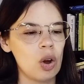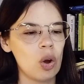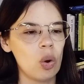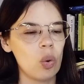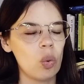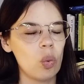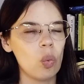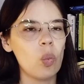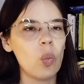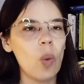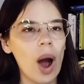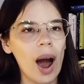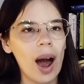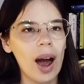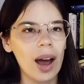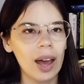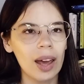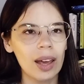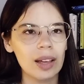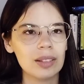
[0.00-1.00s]

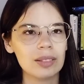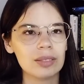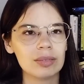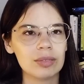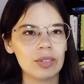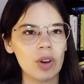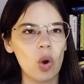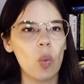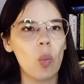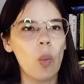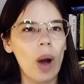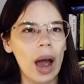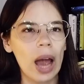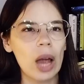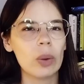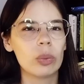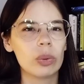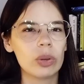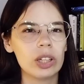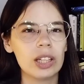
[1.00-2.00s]
why?
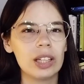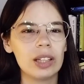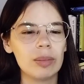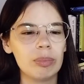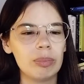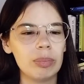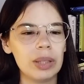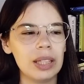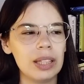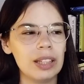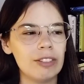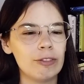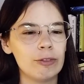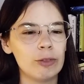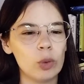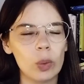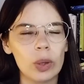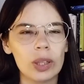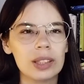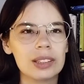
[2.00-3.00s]
Why would he be
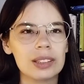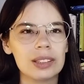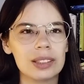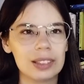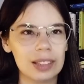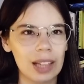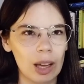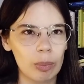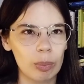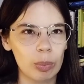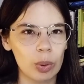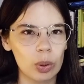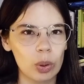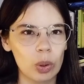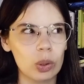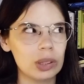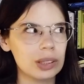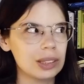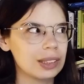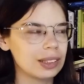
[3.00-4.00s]
Voight's disciple
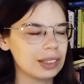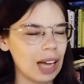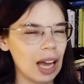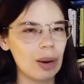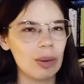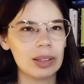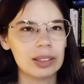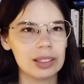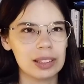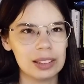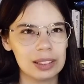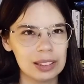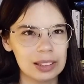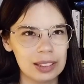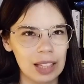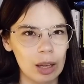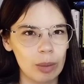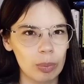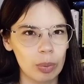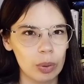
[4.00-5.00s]
or Cyrus's
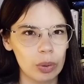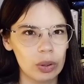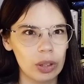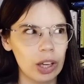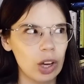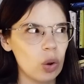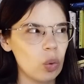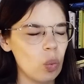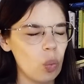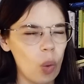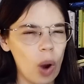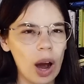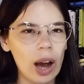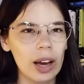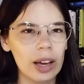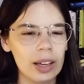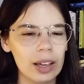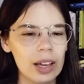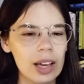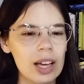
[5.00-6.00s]
disciple? Like,
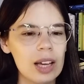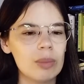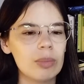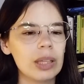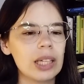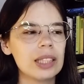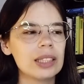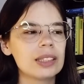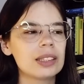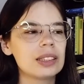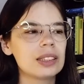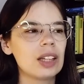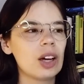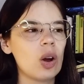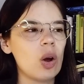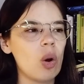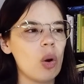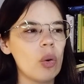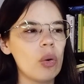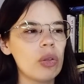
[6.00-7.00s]
why? Because the
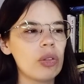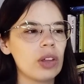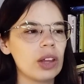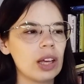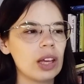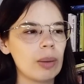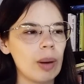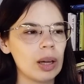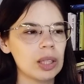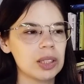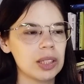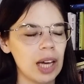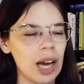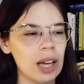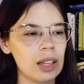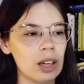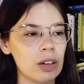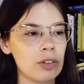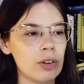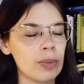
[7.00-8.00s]
whole thing about
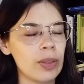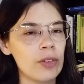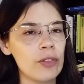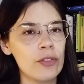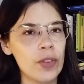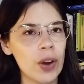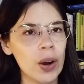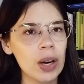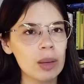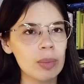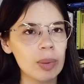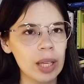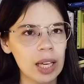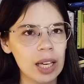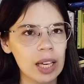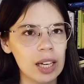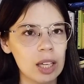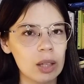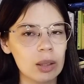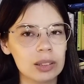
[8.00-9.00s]
Tyler from the very
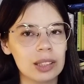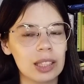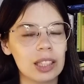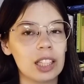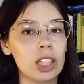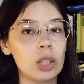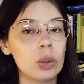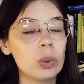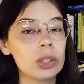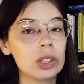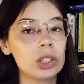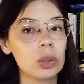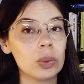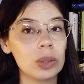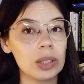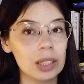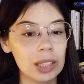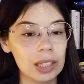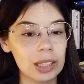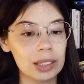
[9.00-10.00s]
beginning was that he was
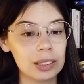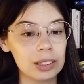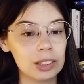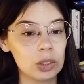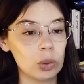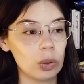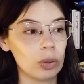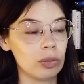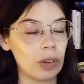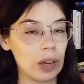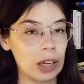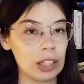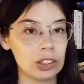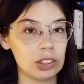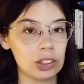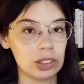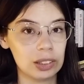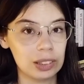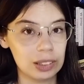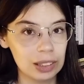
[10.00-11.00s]
doing this to
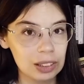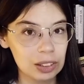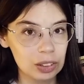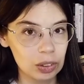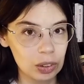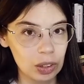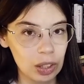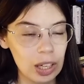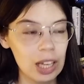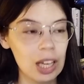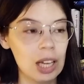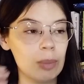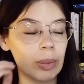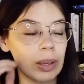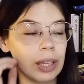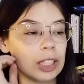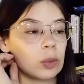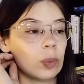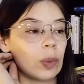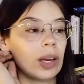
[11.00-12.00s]
avenge his sister.
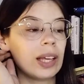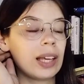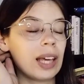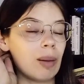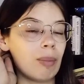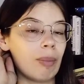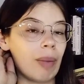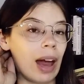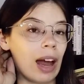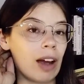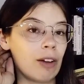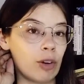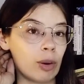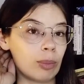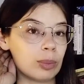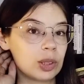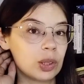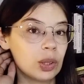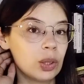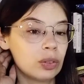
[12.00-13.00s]
Because when he came back
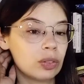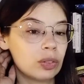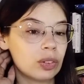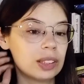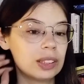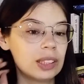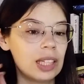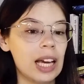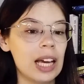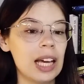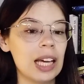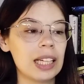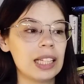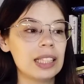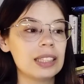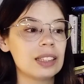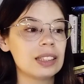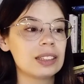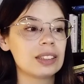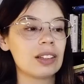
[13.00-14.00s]
from service,
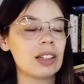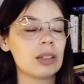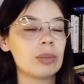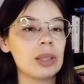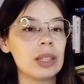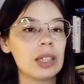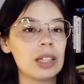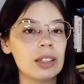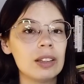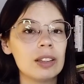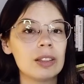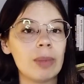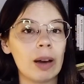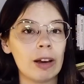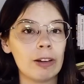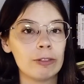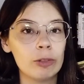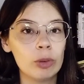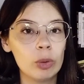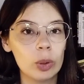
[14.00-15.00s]
his sister had been killed
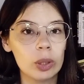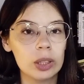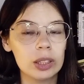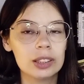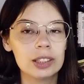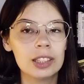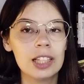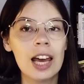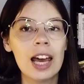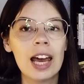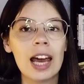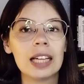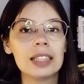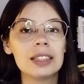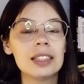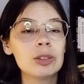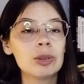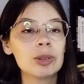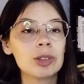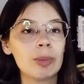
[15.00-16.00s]
by Voight,
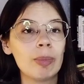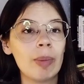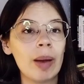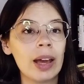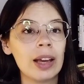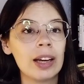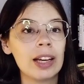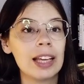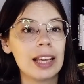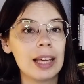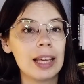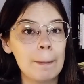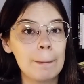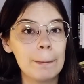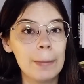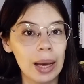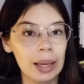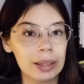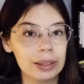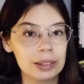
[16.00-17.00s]
and this was a man he
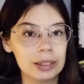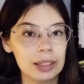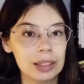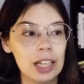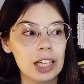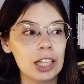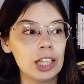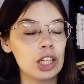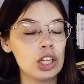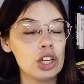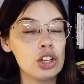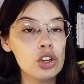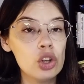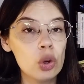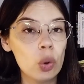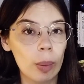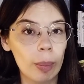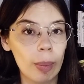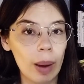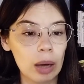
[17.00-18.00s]
met, he
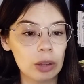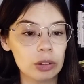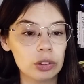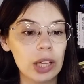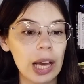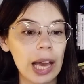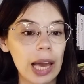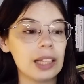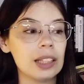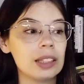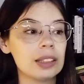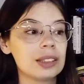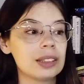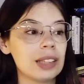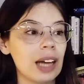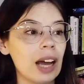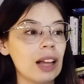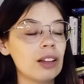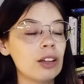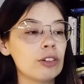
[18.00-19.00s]
knew about, and
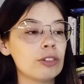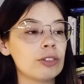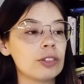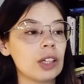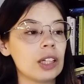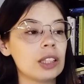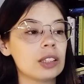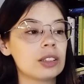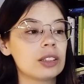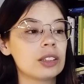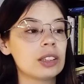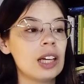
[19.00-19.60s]
Tyler felt